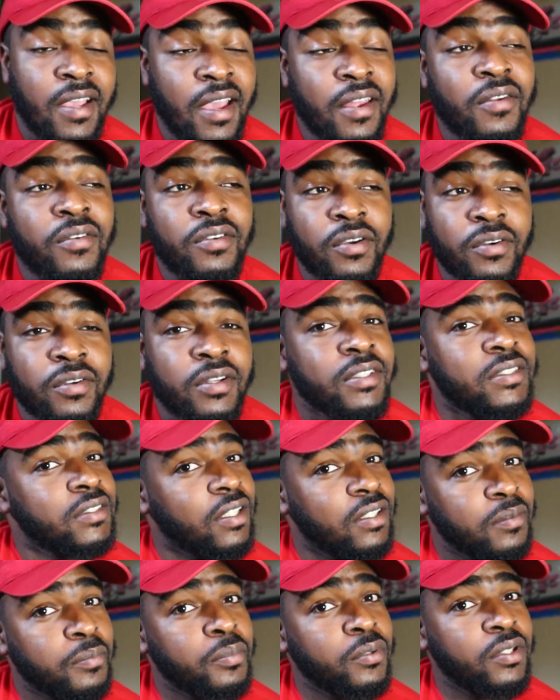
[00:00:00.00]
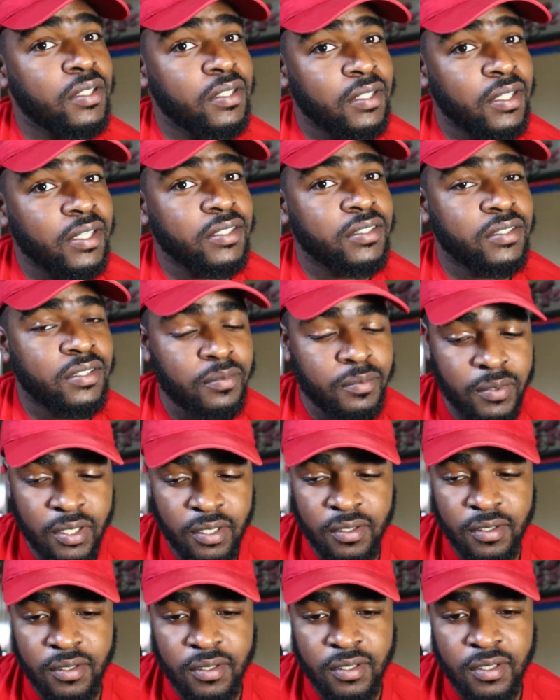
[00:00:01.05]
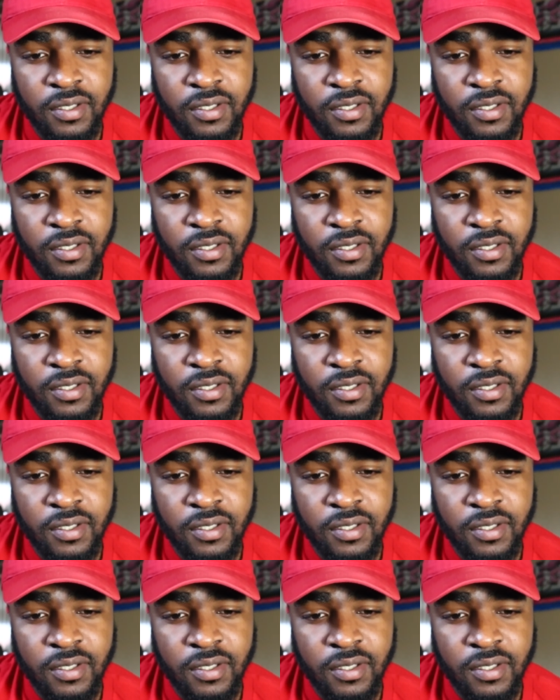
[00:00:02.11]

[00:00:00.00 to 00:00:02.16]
I don't know, that sounds pretty nice to me.